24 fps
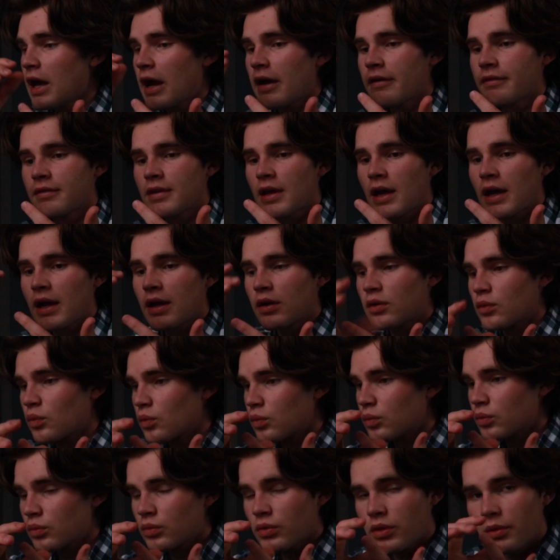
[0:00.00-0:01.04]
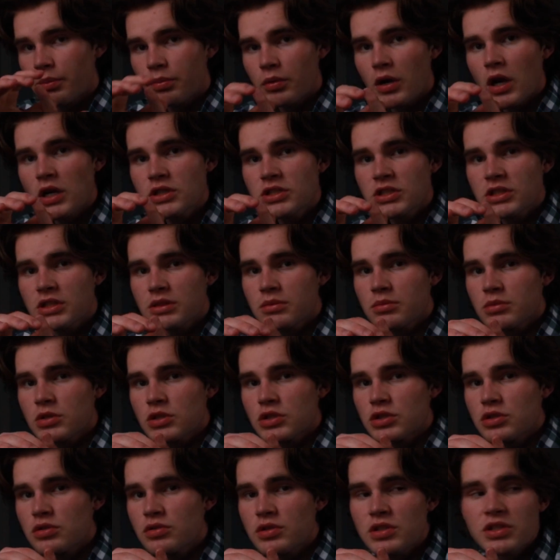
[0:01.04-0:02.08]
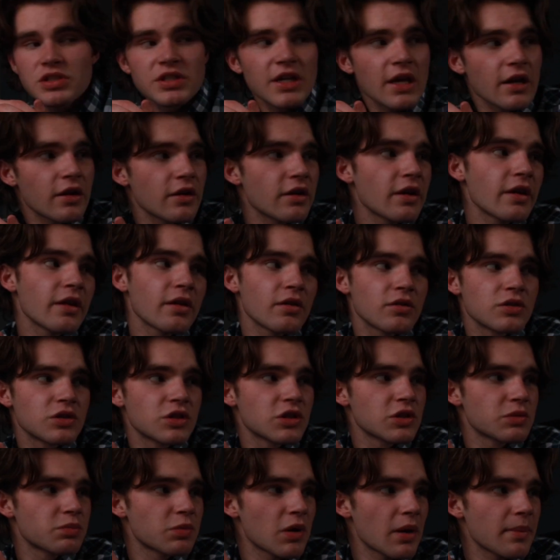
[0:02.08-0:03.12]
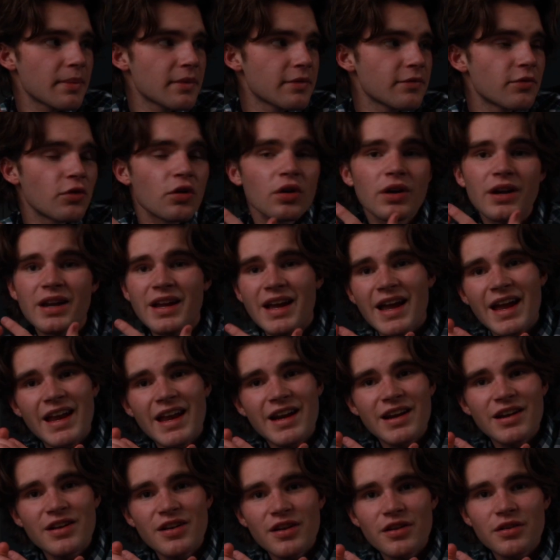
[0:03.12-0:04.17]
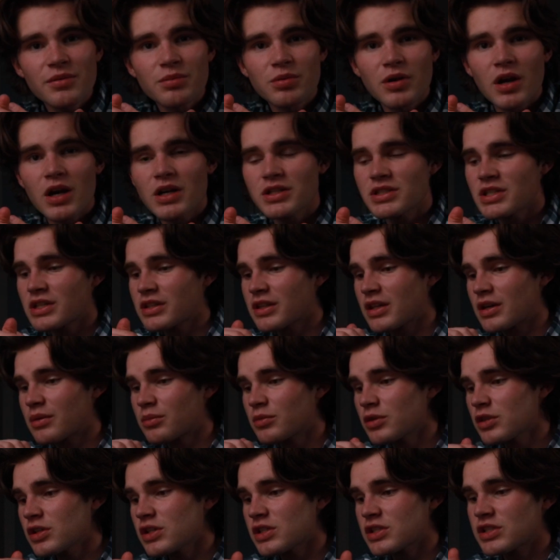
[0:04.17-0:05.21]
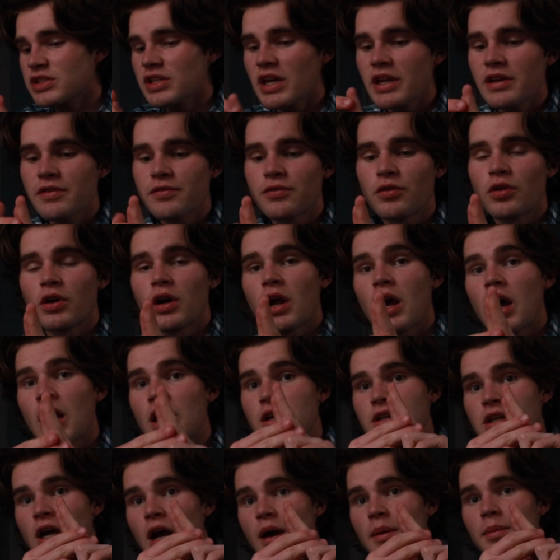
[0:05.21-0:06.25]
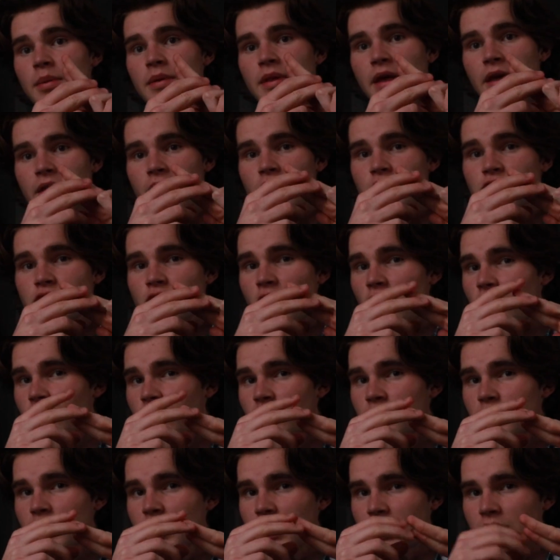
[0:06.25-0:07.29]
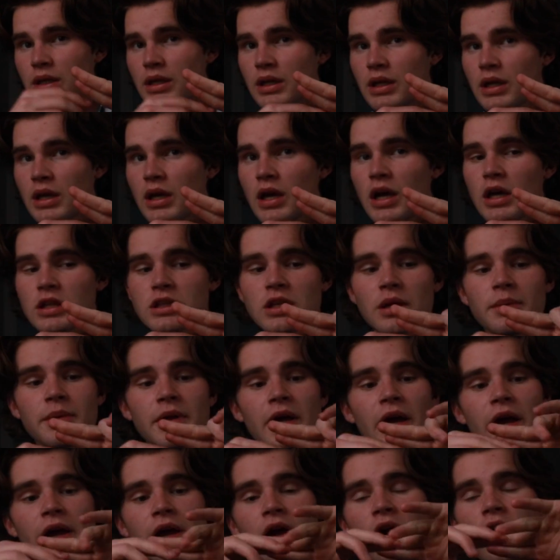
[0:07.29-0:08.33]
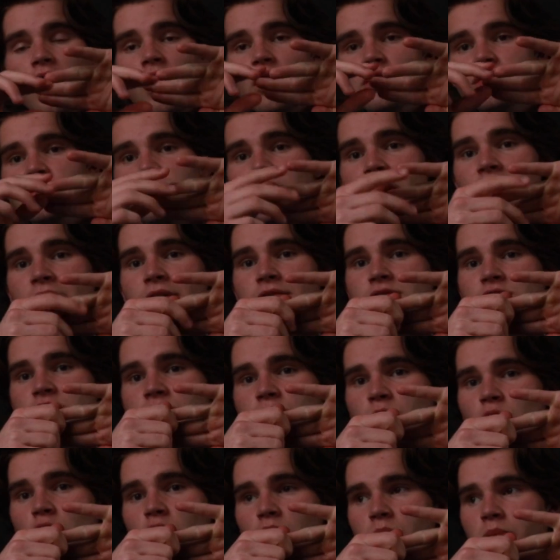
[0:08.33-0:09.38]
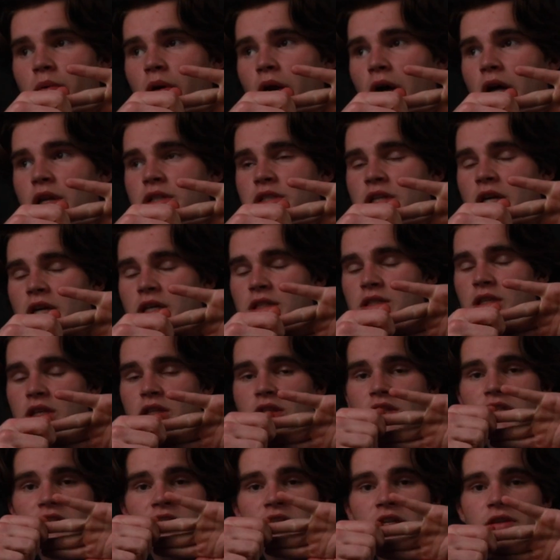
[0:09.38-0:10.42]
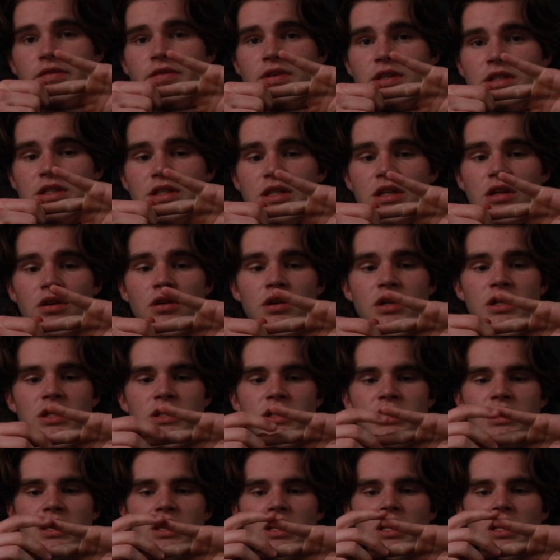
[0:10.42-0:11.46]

I've got the project I'm going to shoot this Saturday that I was just prepping for, and another project that I'm really excited for. On top of that, those are all for me. On top of that, I also have some more projects like the TV series